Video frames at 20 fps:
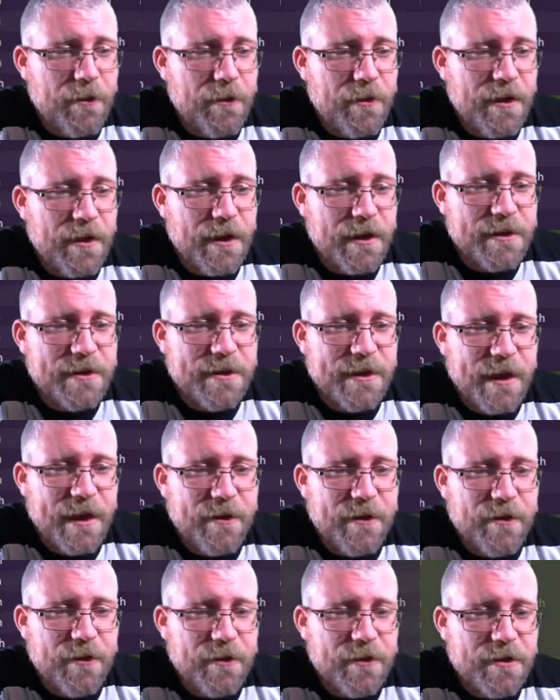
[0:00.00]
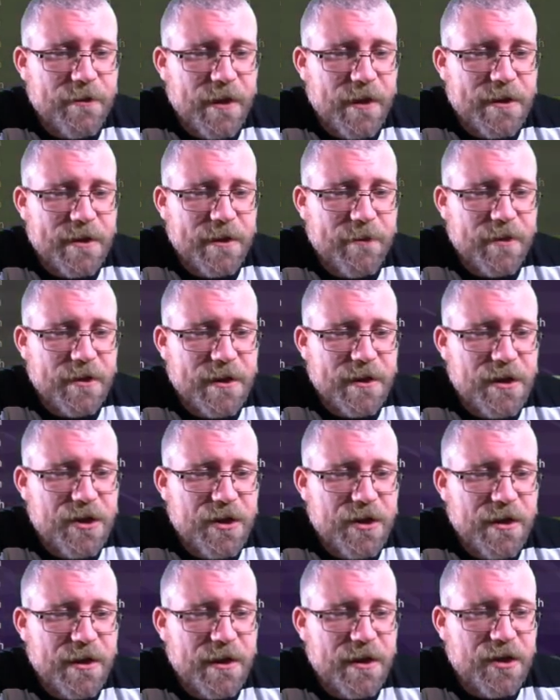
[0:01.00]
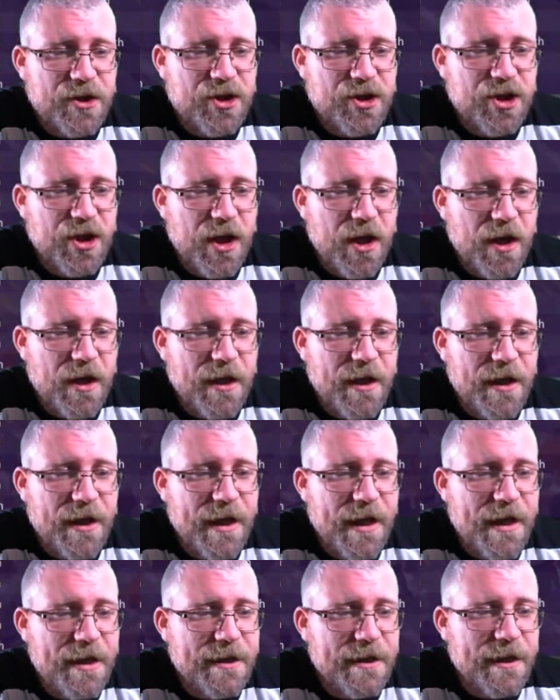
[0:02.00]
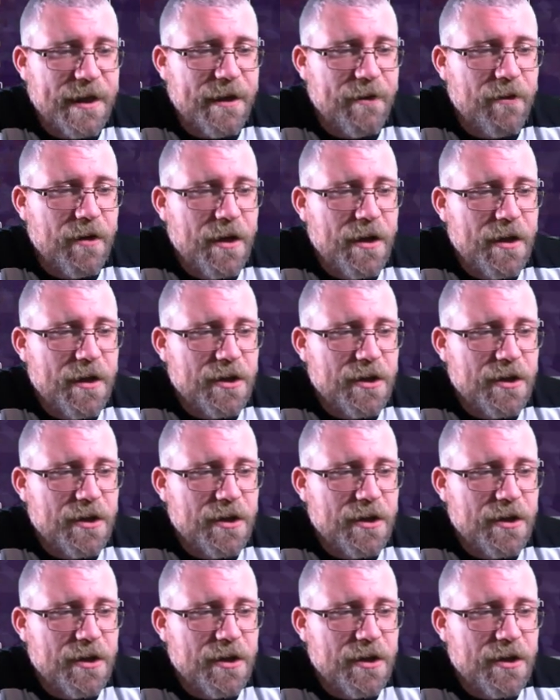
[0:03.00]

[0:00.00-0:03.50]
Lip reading: who are in that second automatic position. And it's Cherky again now.